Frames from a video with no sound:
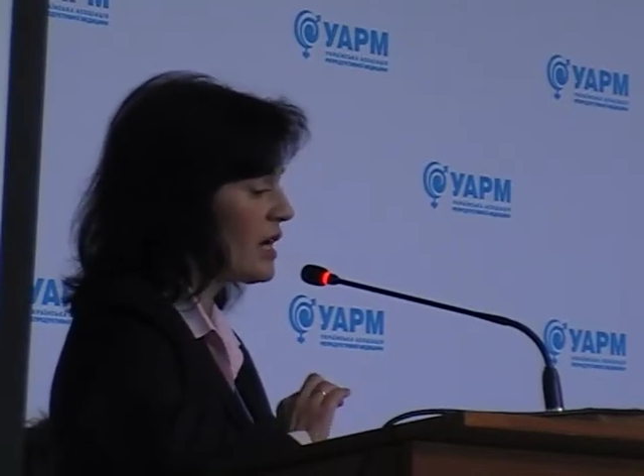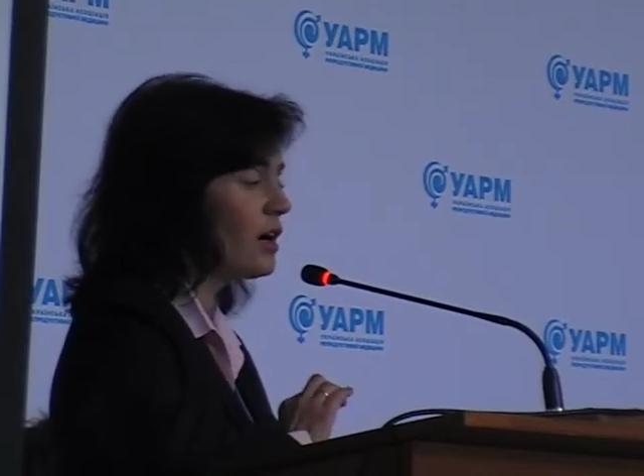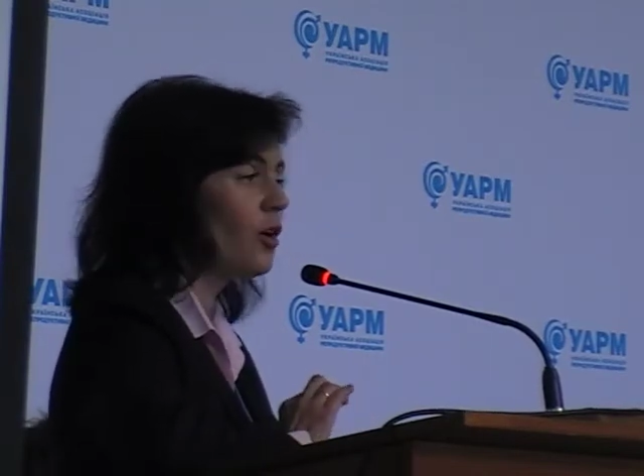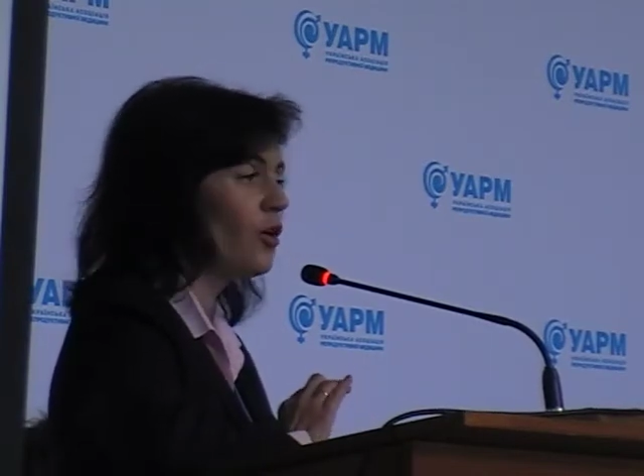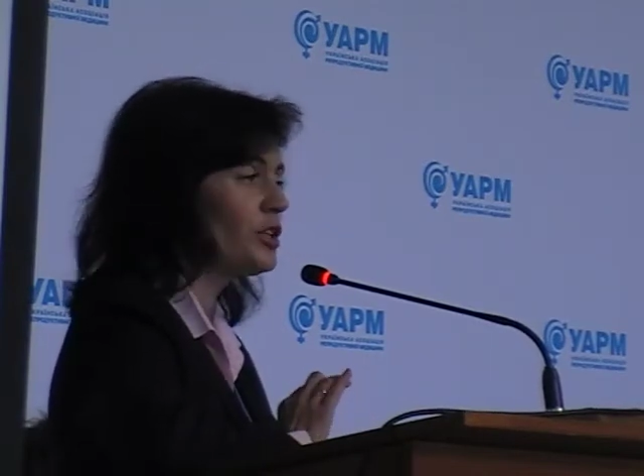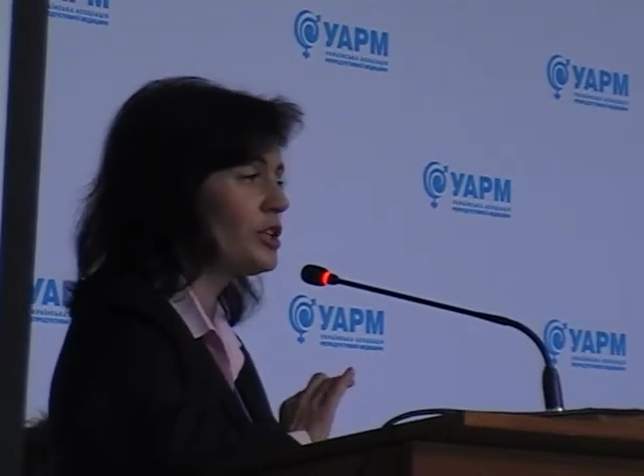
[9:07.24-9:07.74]

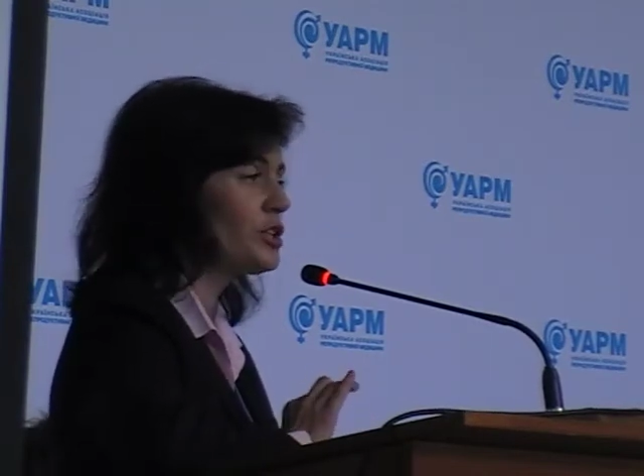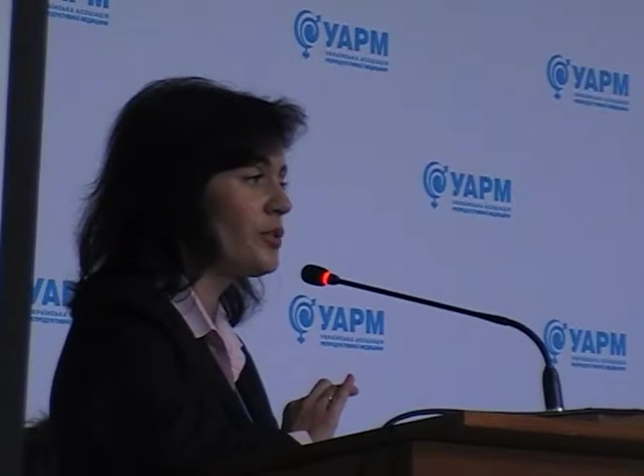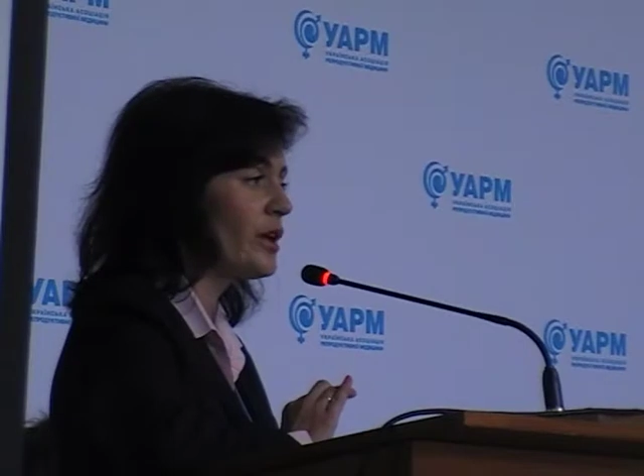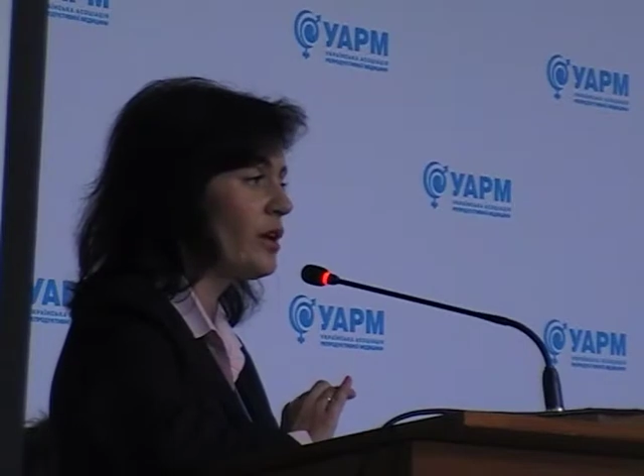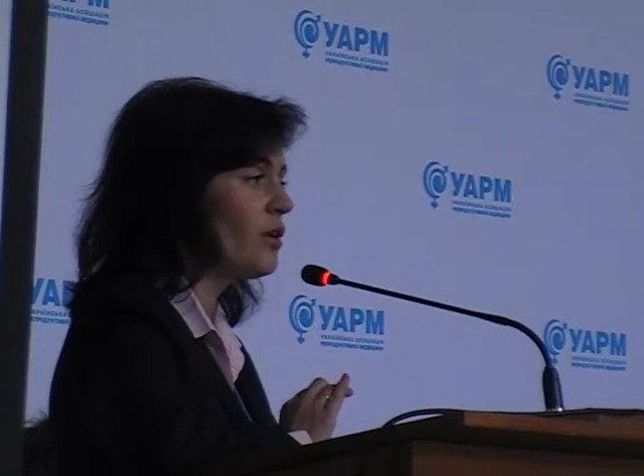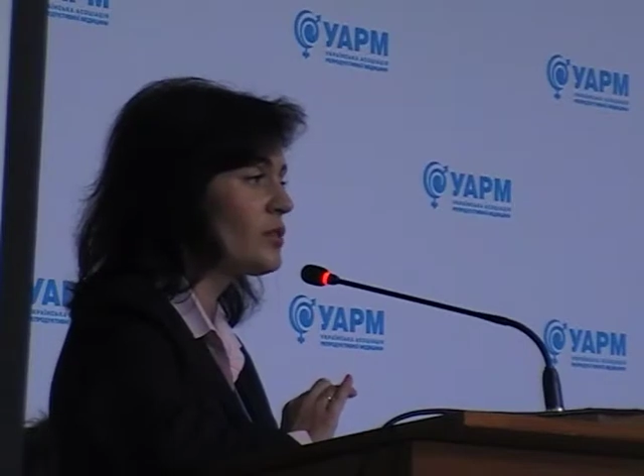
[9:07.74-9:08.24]
according to
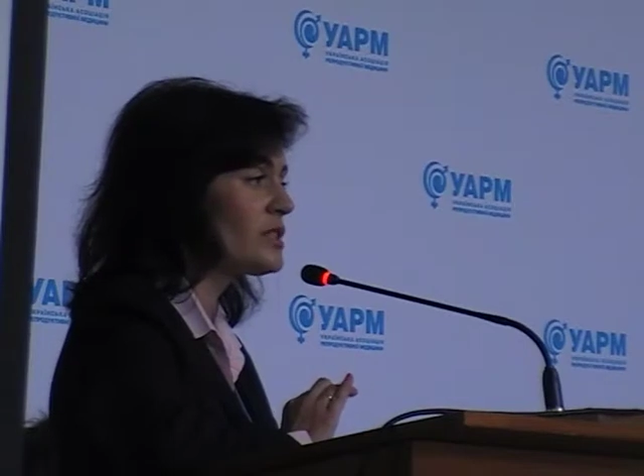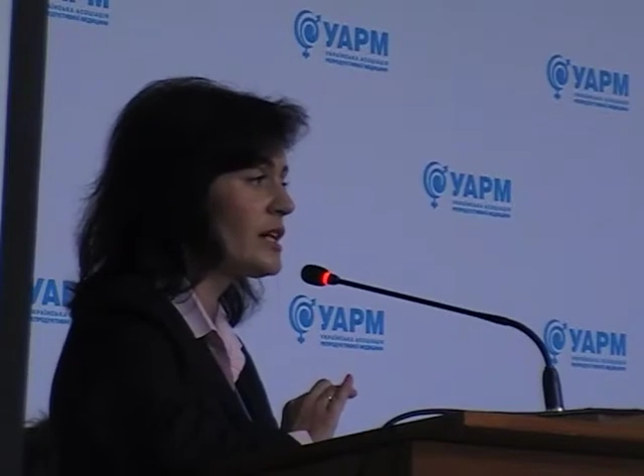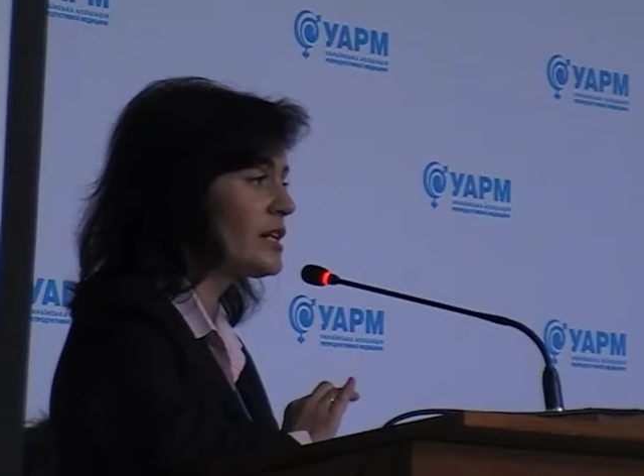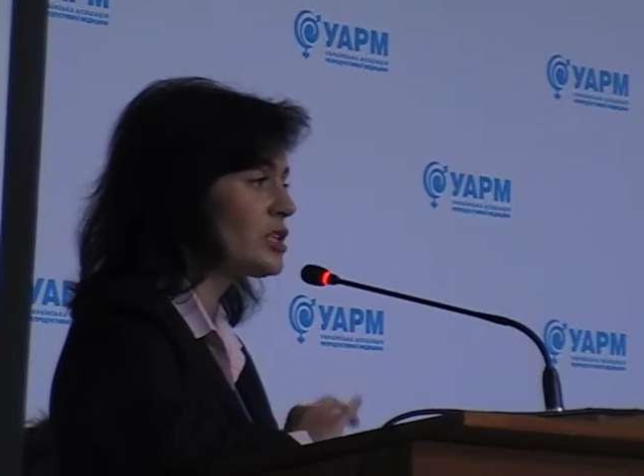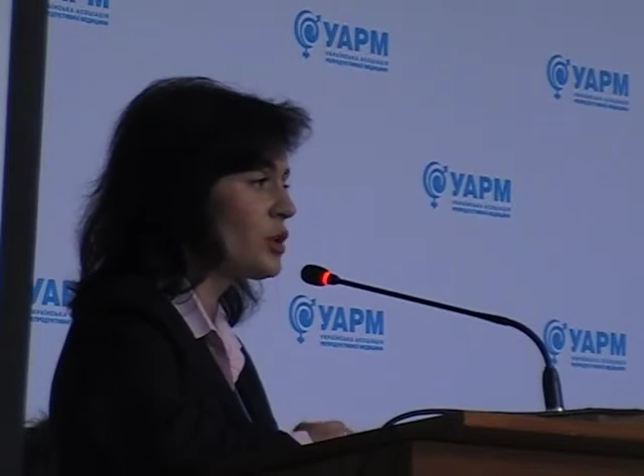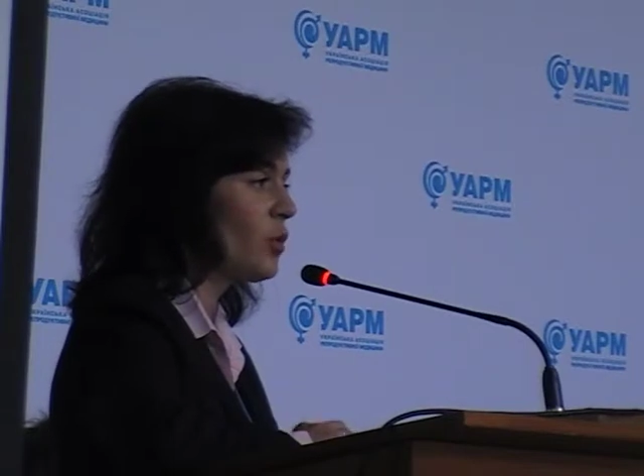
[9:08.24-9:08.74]
the
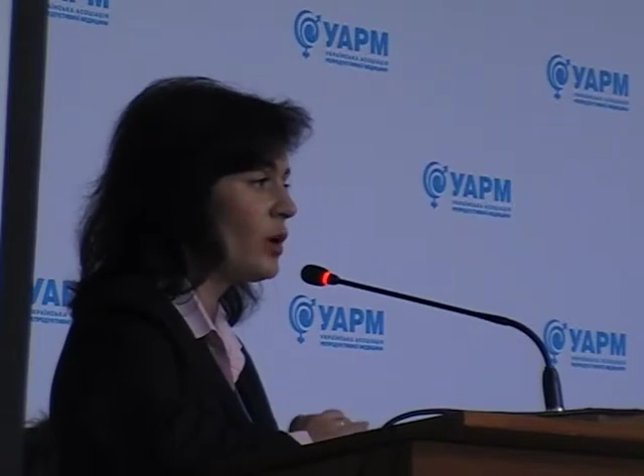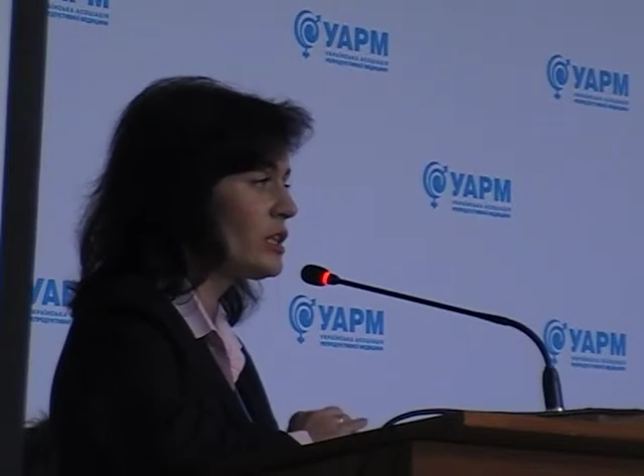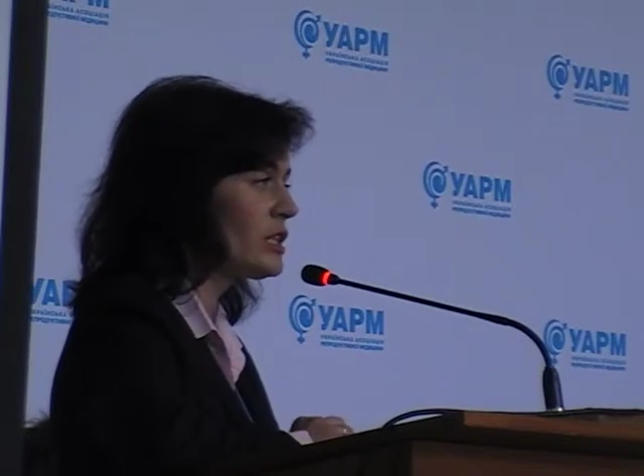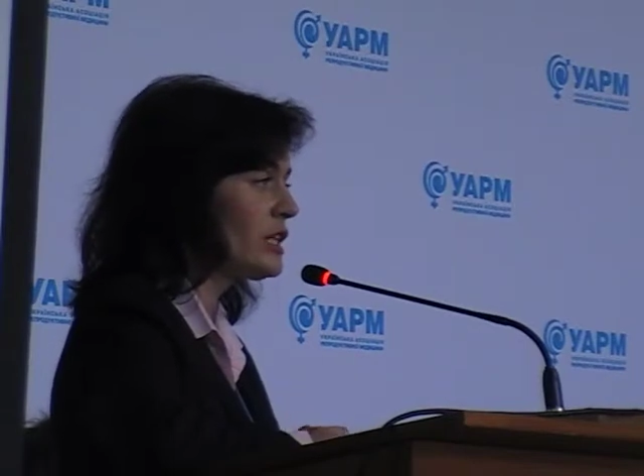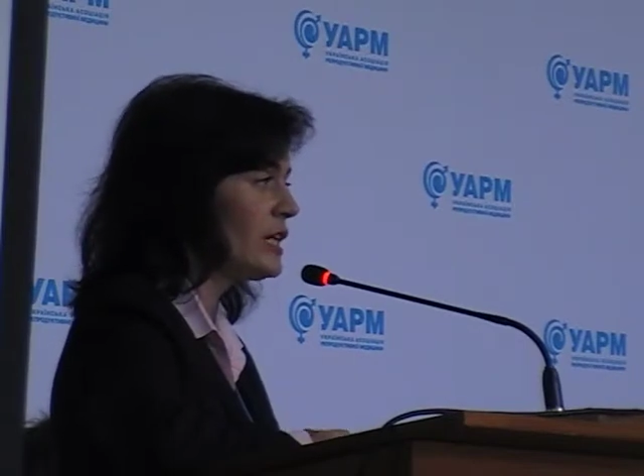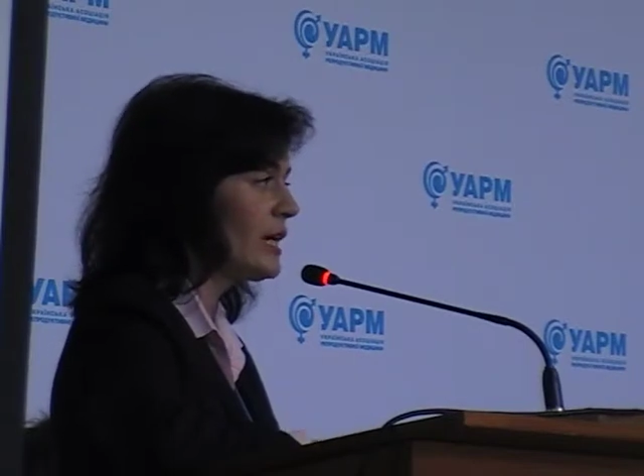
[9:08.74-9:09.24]
oocyte
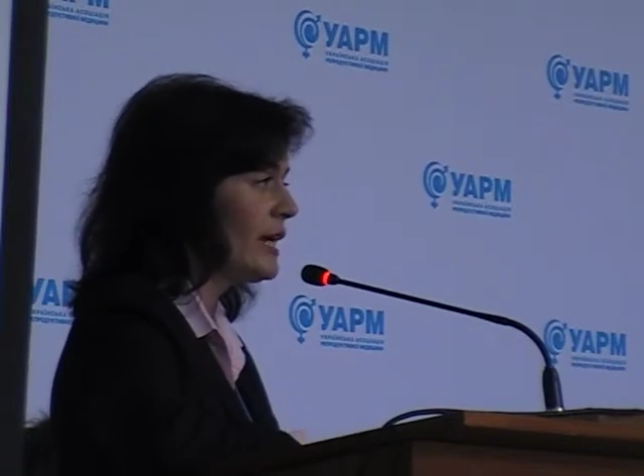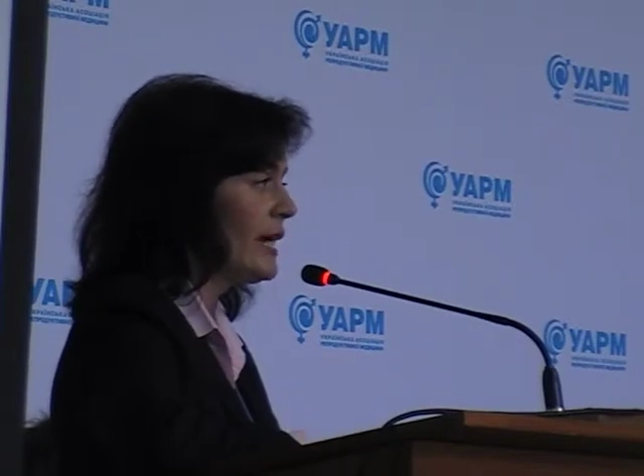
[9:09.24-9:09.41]
quality?